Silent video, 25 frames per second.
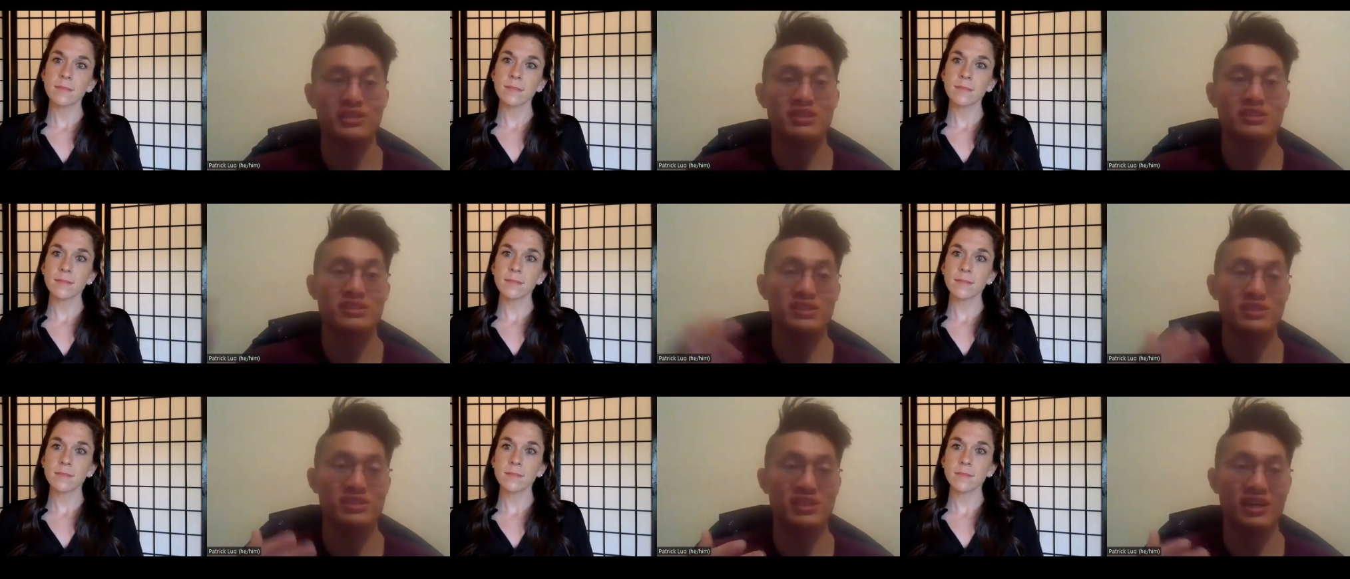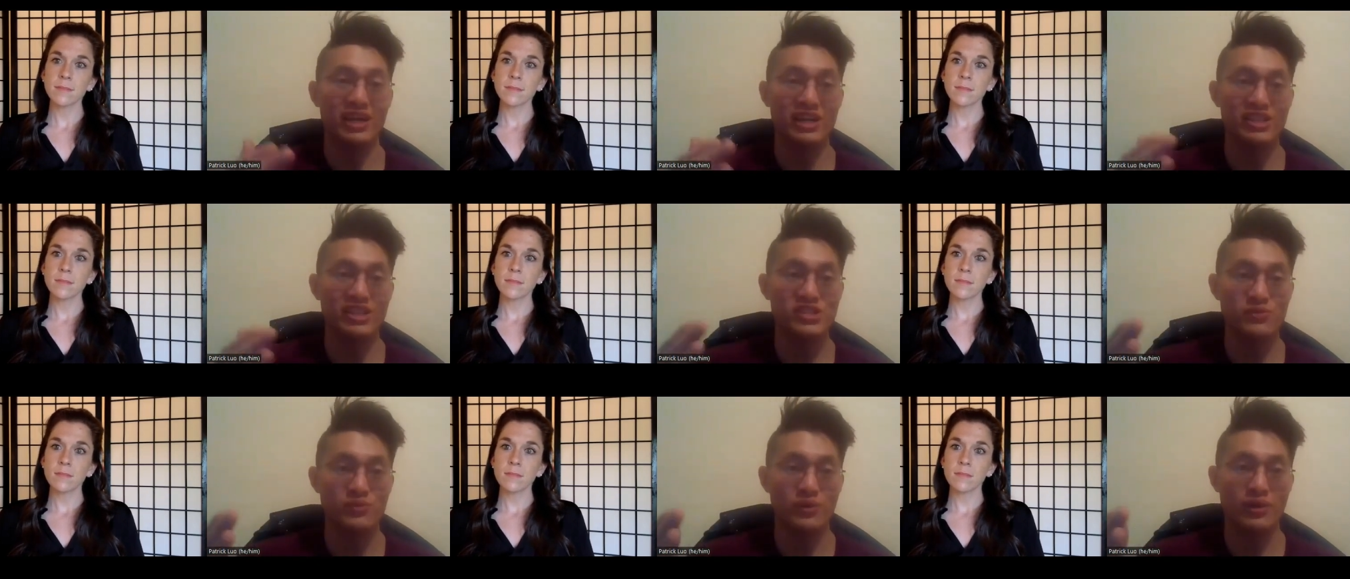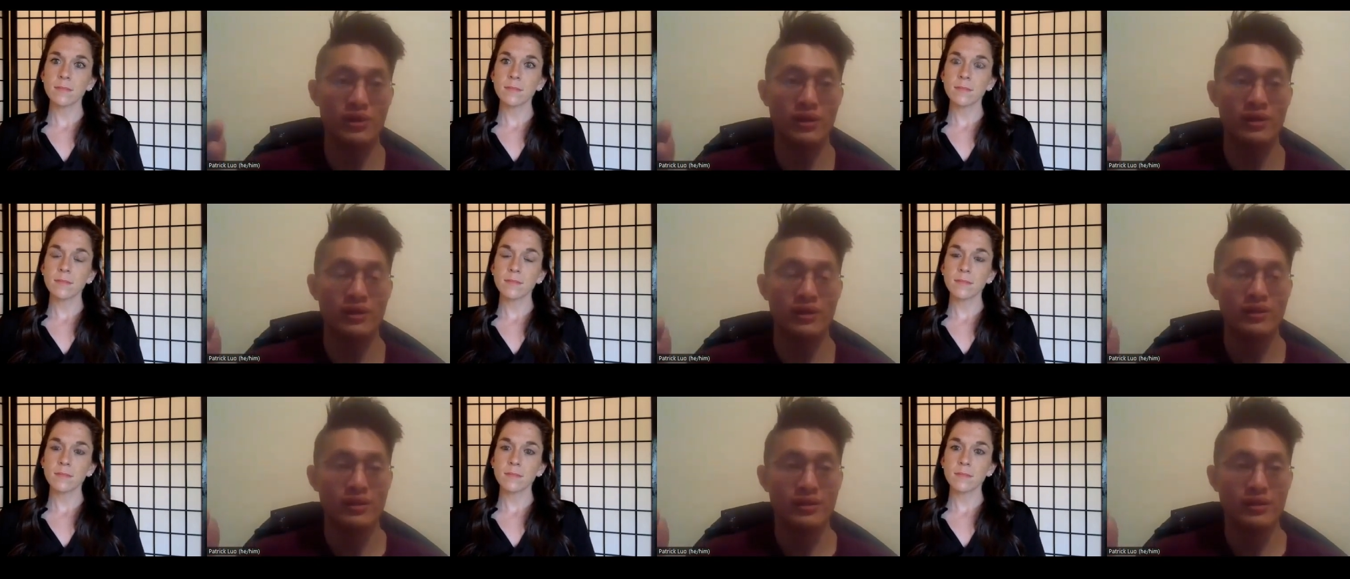Speaker 1: connecting the
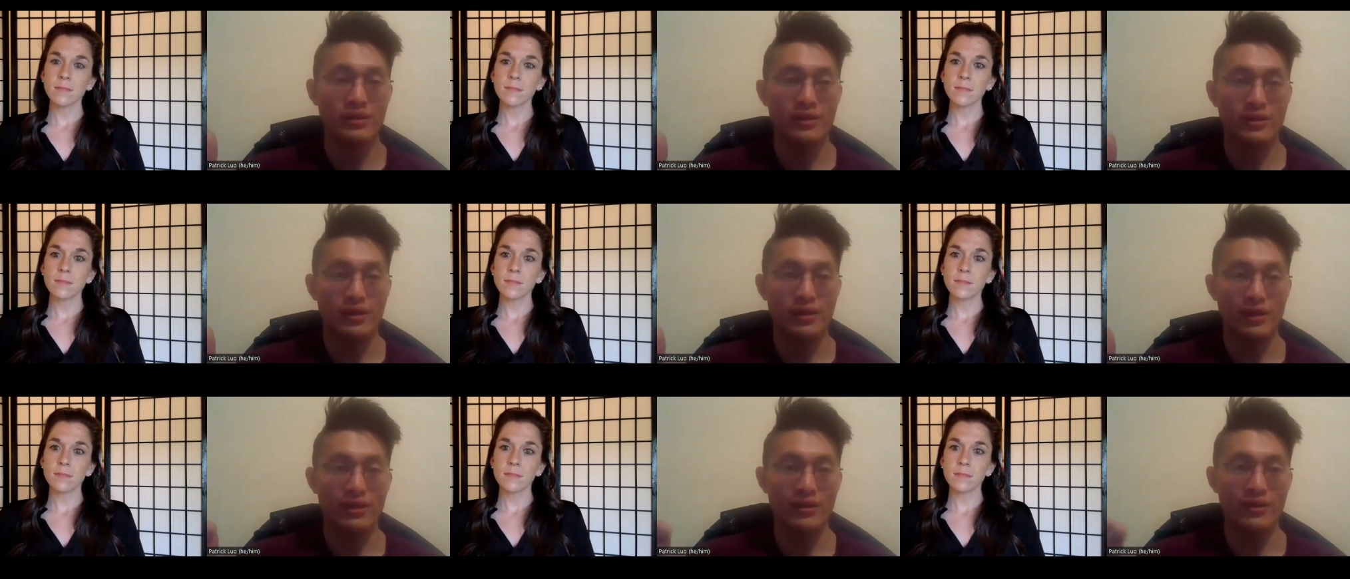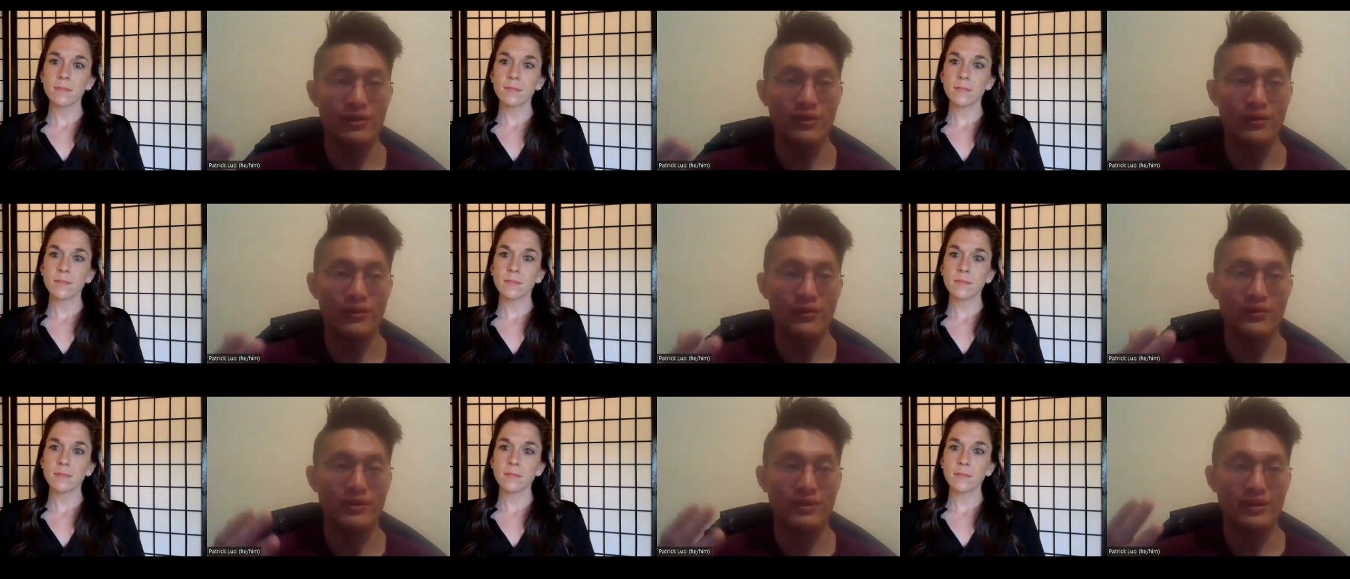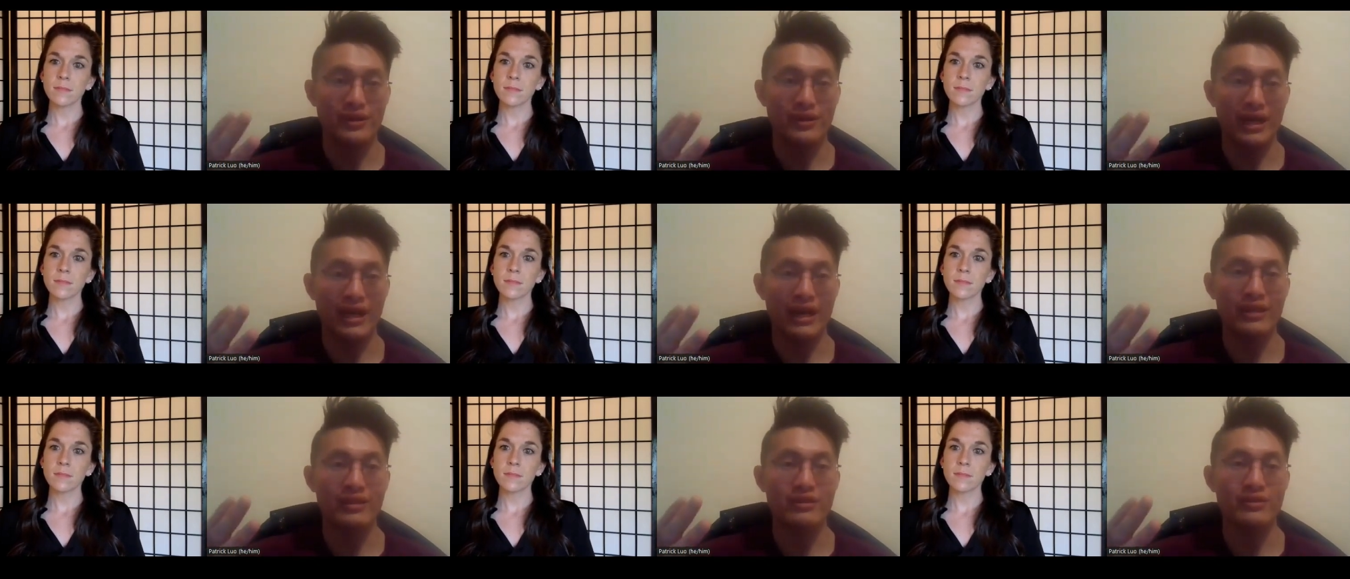dots where,
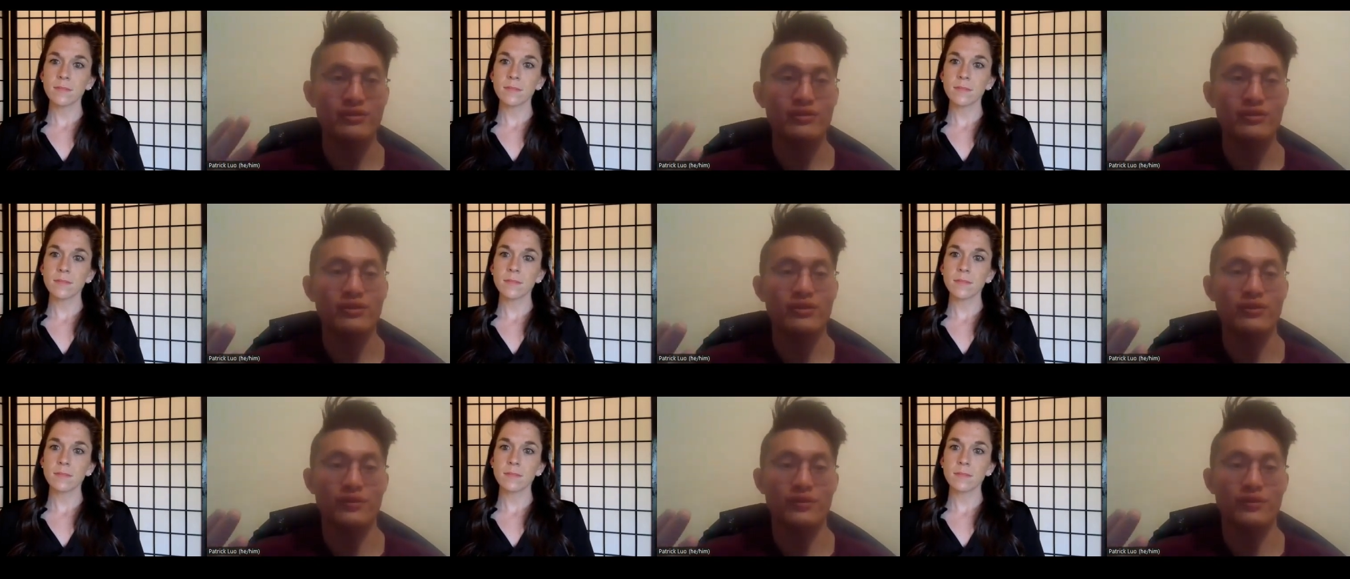oh, I